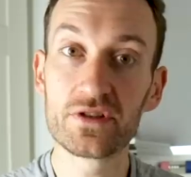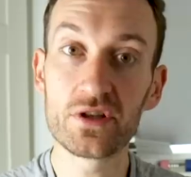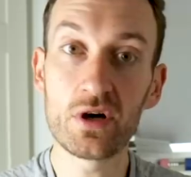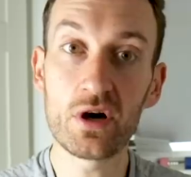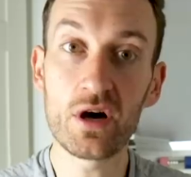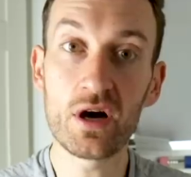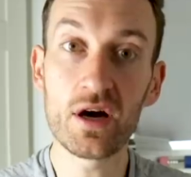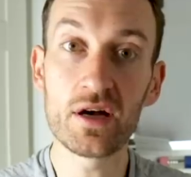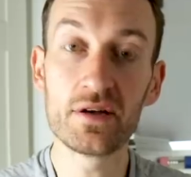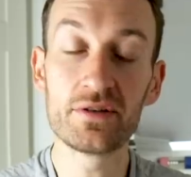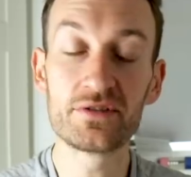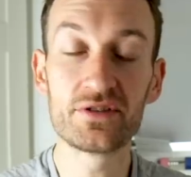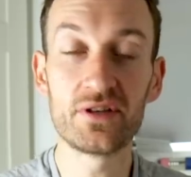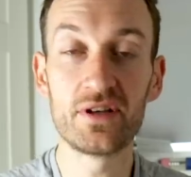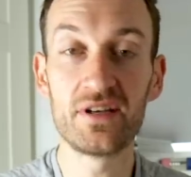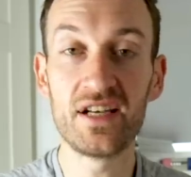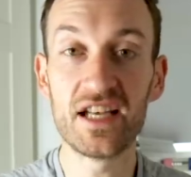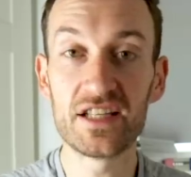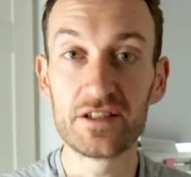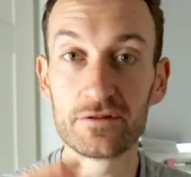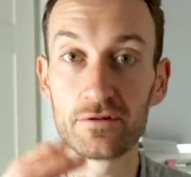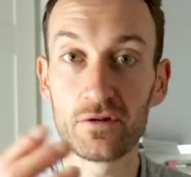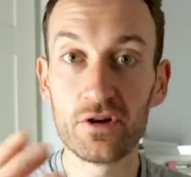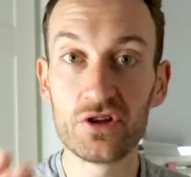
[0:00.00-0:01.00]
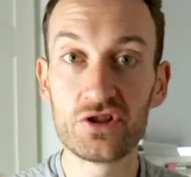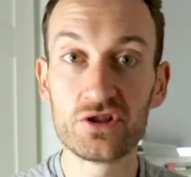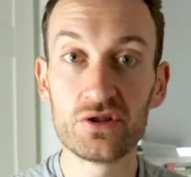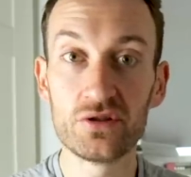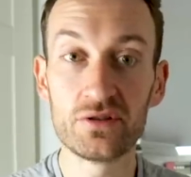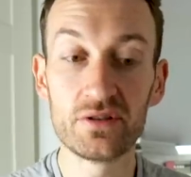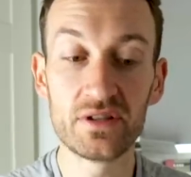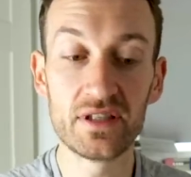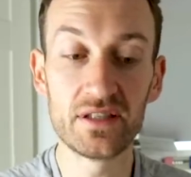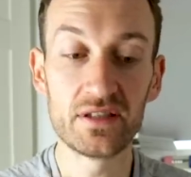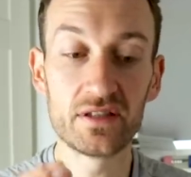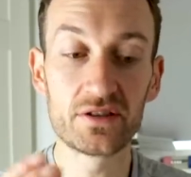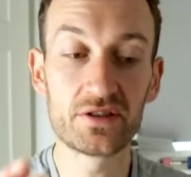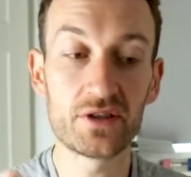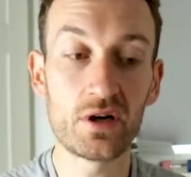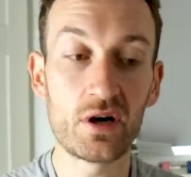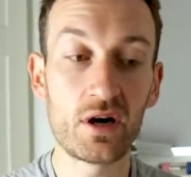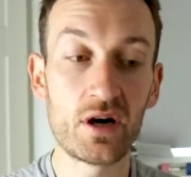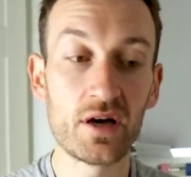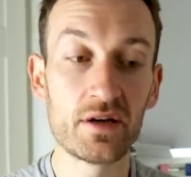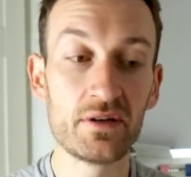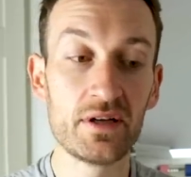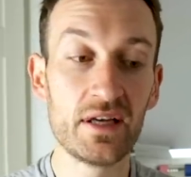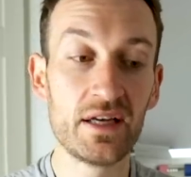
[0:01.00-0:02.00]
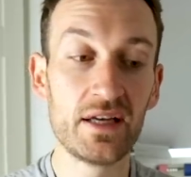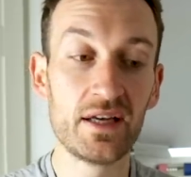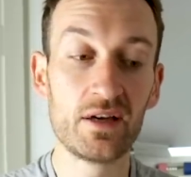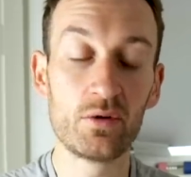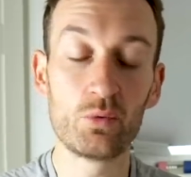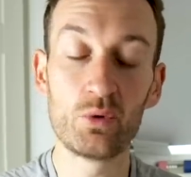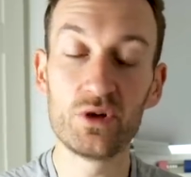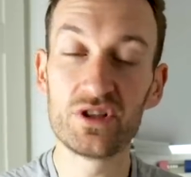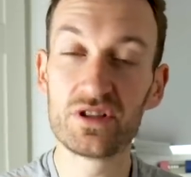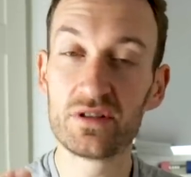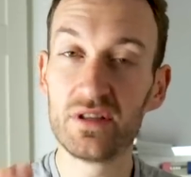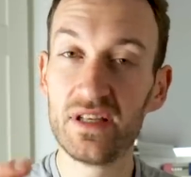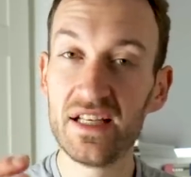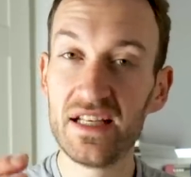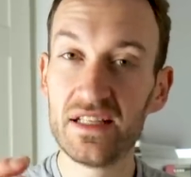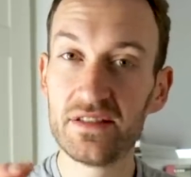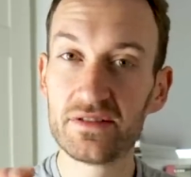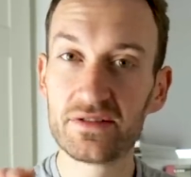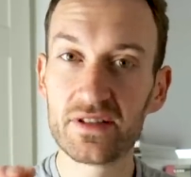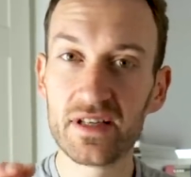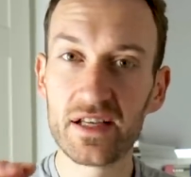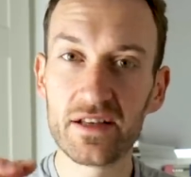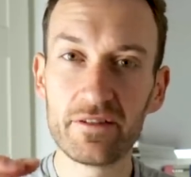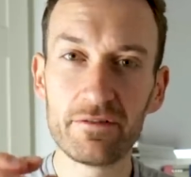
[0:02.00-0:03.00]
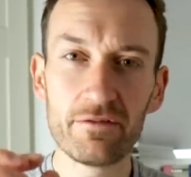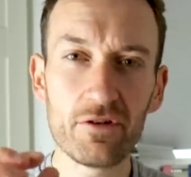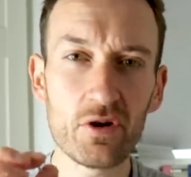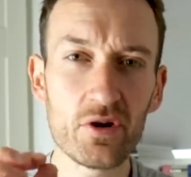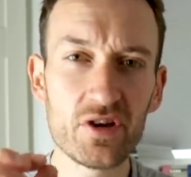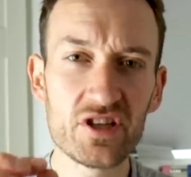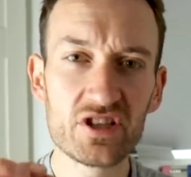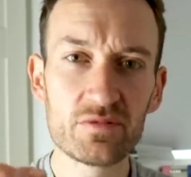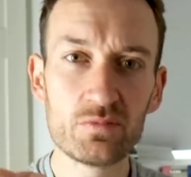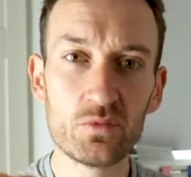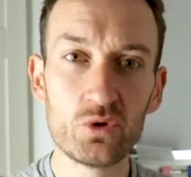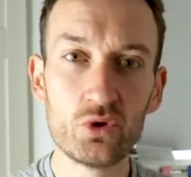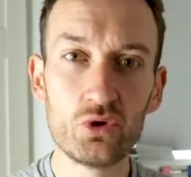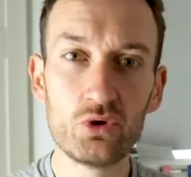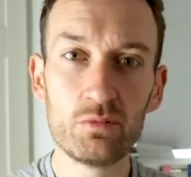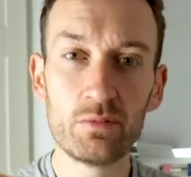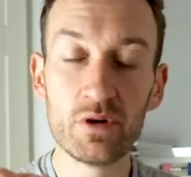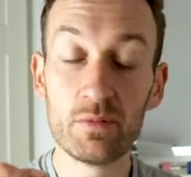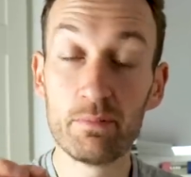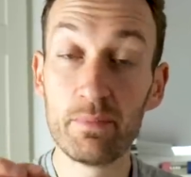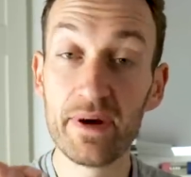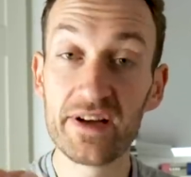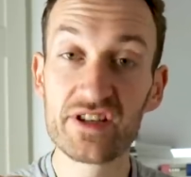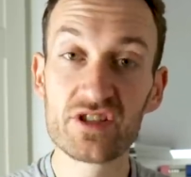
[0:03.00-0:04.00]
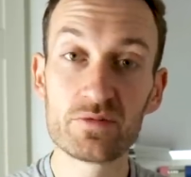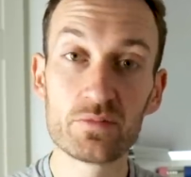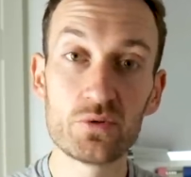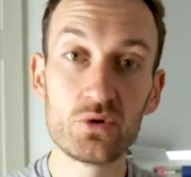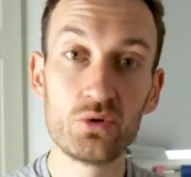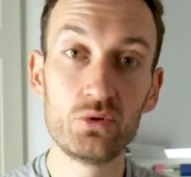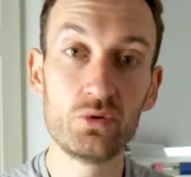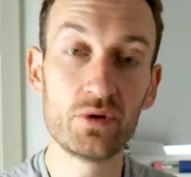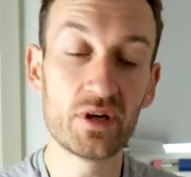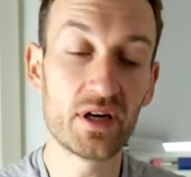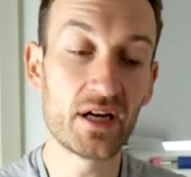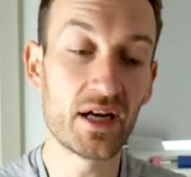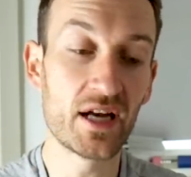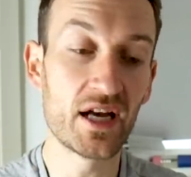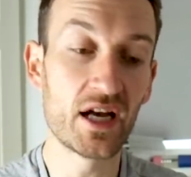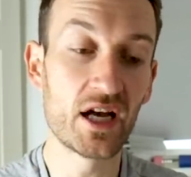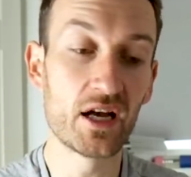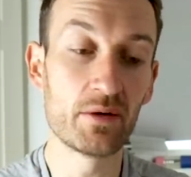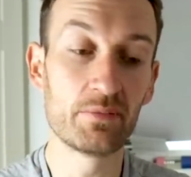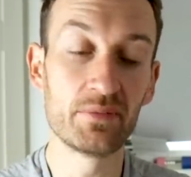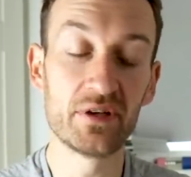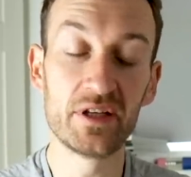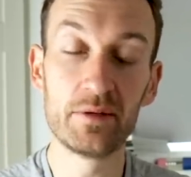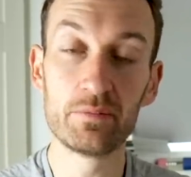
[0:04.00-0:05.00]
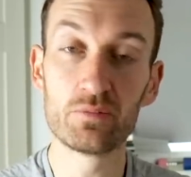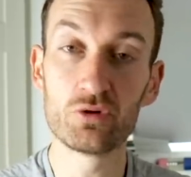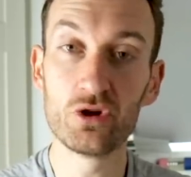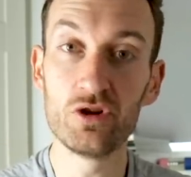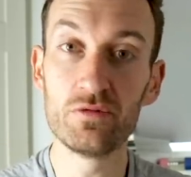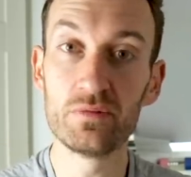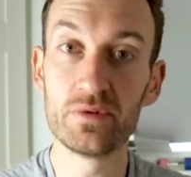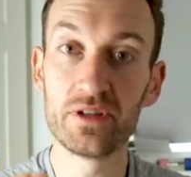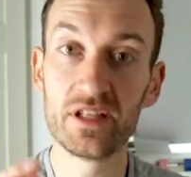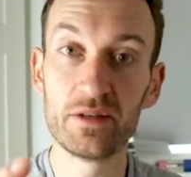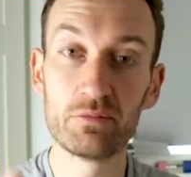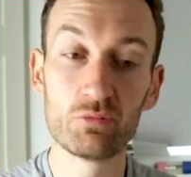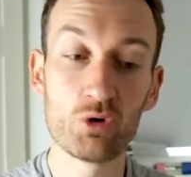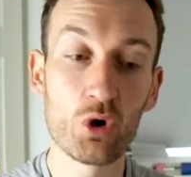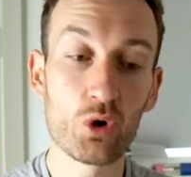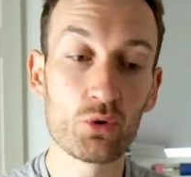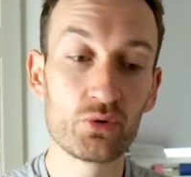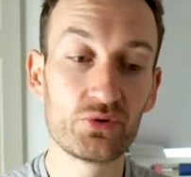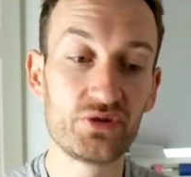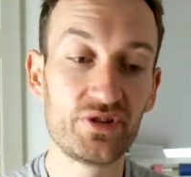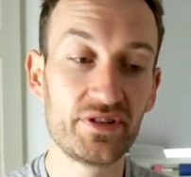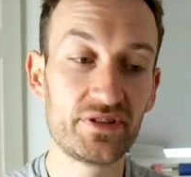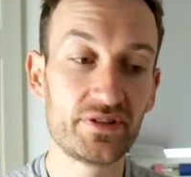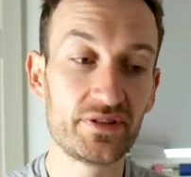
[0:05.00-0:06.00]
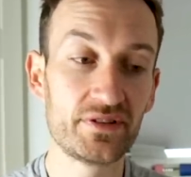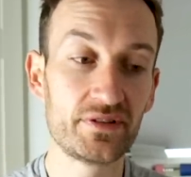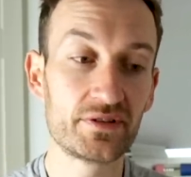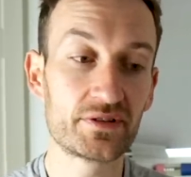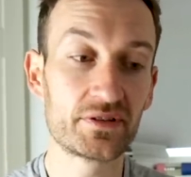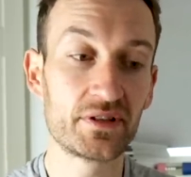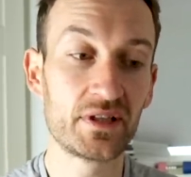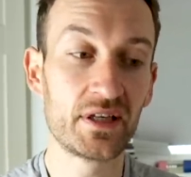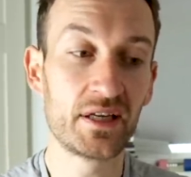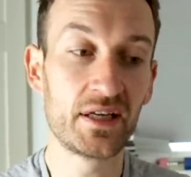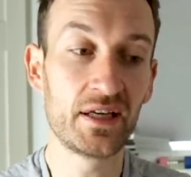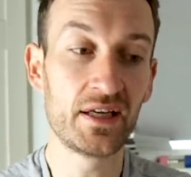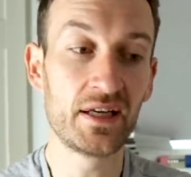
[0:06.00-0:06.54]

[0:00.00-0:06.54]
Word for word: the tyre, so less friction in the tyre, which leads to very small but measurable um, improvement in rolling resistance.